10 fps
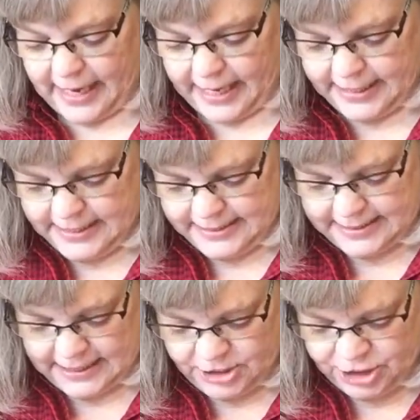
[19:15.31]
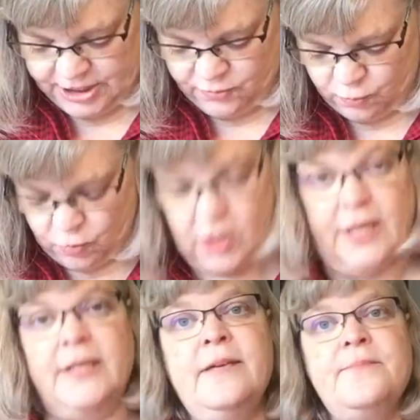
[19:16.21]
Annie said she
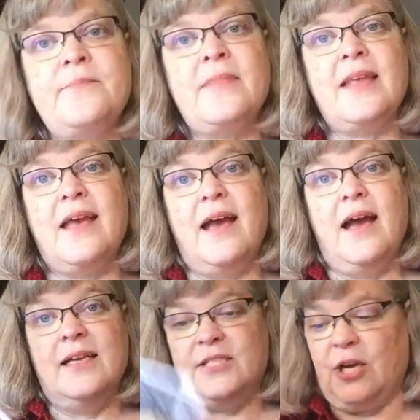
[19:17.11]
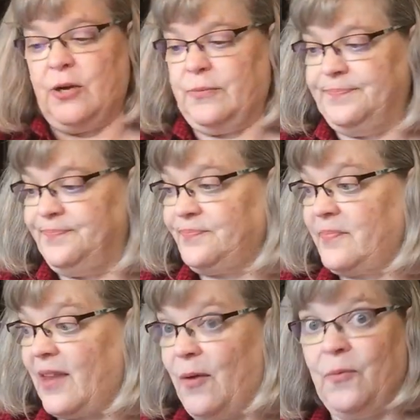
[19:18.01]
would. So
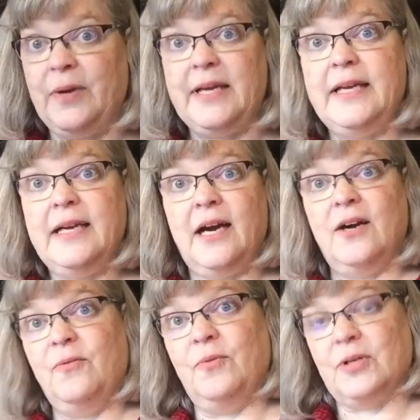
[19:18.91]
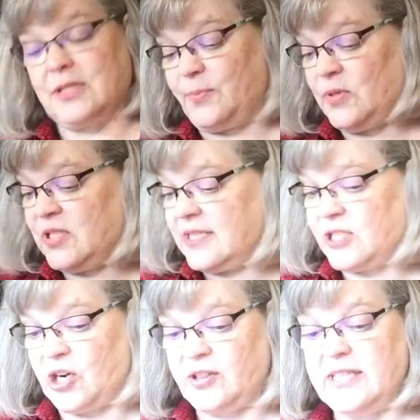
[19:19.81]
we were supposed to
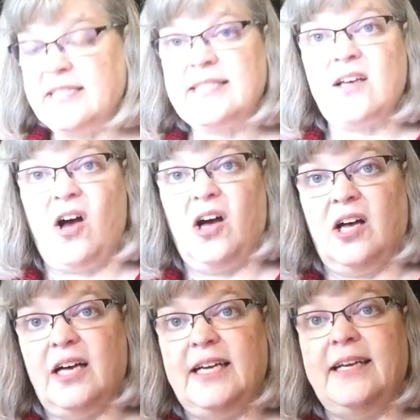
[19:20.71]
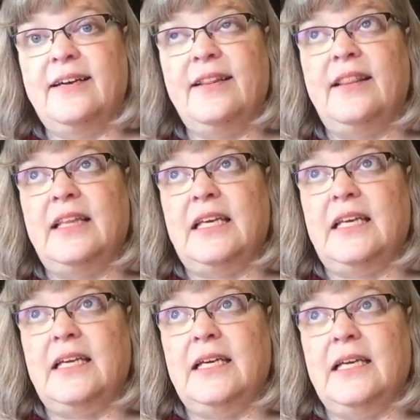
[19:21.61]
start this on
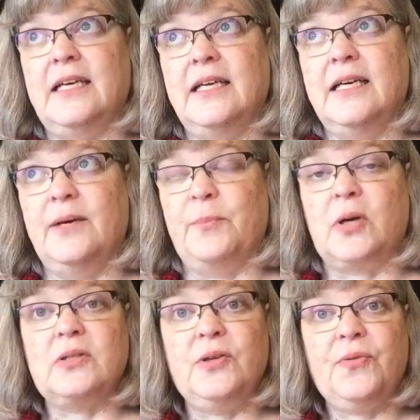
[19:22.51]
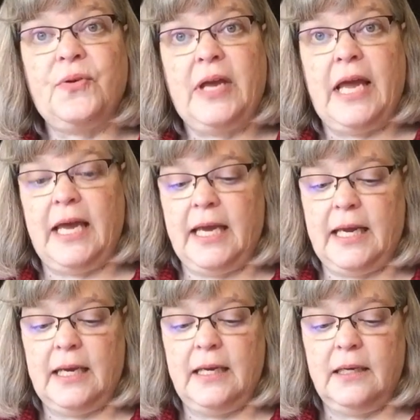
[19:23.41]
the Martin Luther
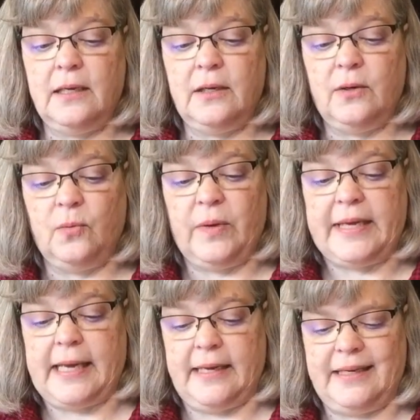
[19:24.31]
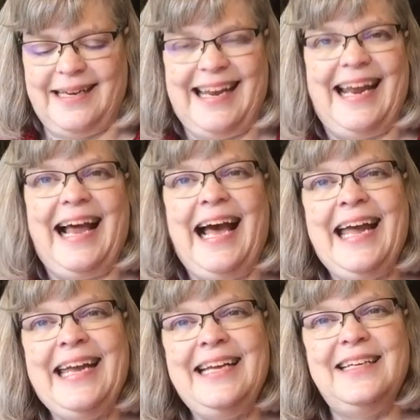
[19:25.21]
King weekend. And
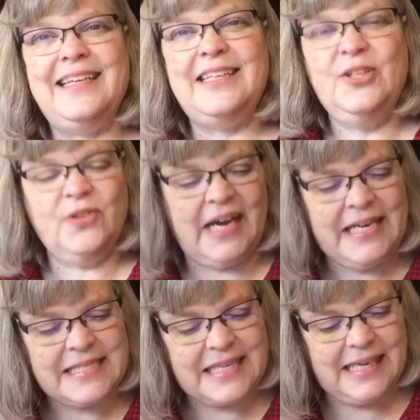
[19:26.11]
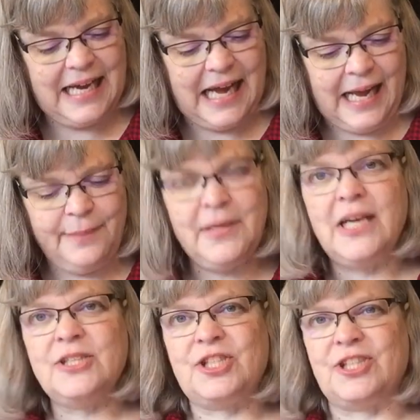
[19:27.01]
I, you guys, I'm
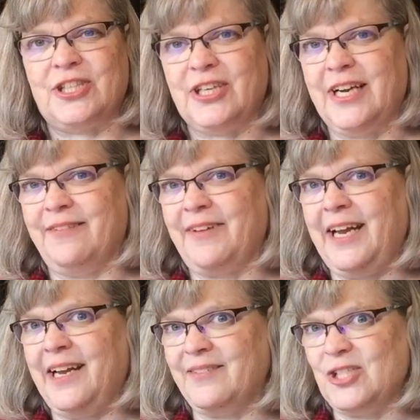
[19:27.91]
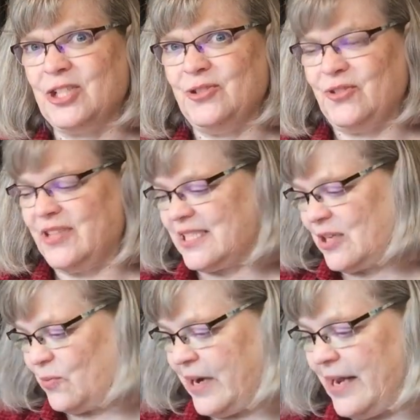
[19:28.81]
not sure if I haven't showed you this
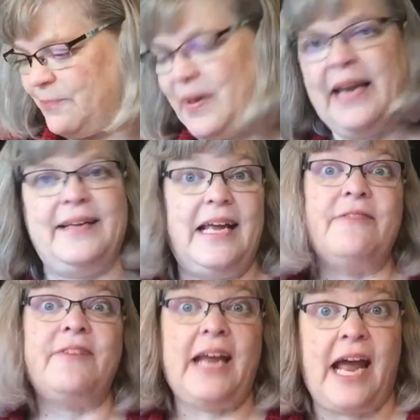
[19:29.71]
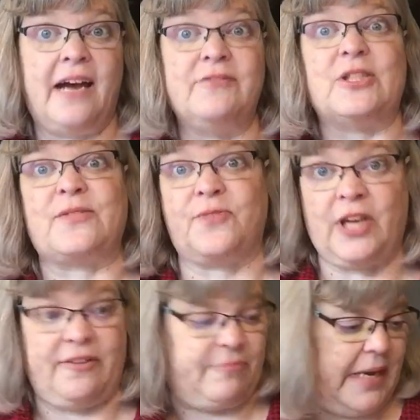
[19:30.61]
already, but if I have, just
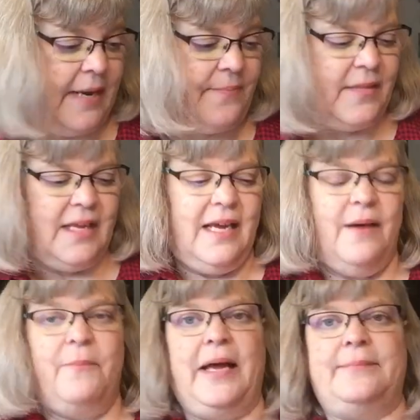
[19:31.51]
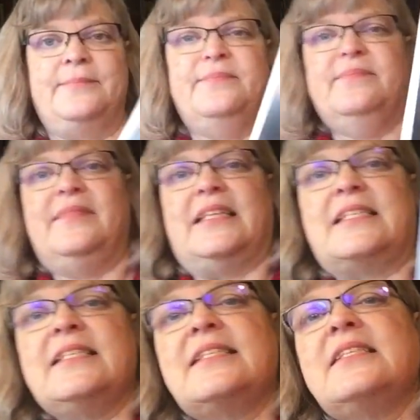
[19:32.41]
forgive me. But this
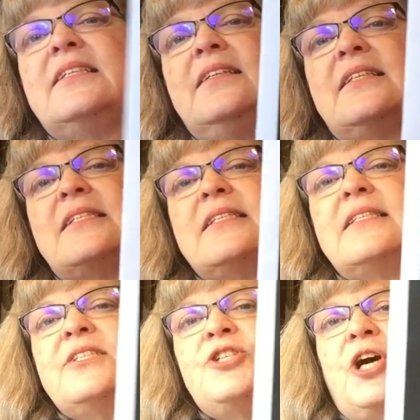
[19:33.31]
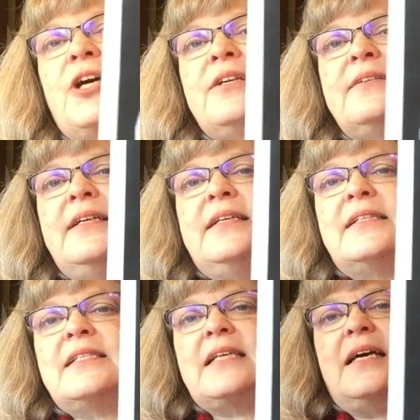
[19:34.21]
is the this is the chart.
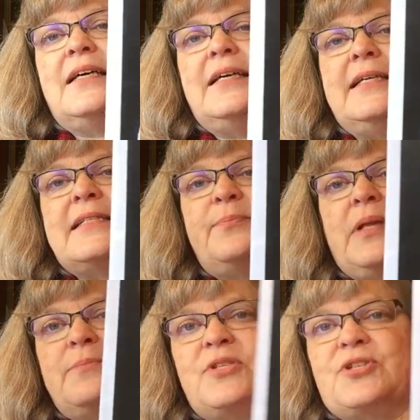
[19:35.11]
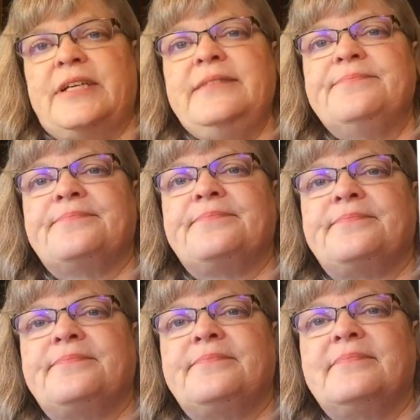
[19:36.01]
It's uh it's a plum street.
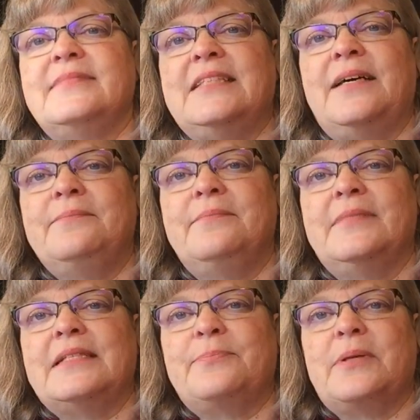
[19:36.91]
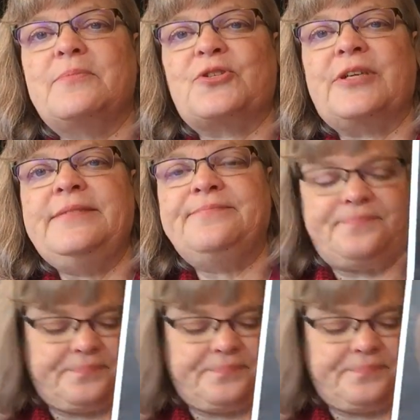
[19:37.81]
Yep, it's a plum street.